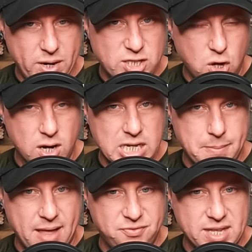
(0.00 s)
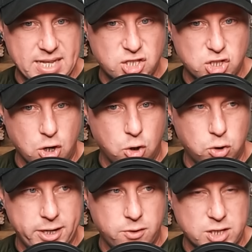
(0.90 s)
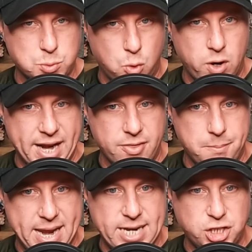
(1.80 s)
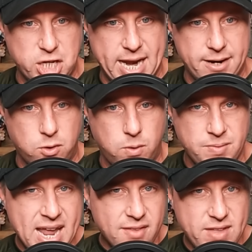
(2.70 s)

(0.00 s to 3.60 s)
We talked about this earlier this morning on the main channel.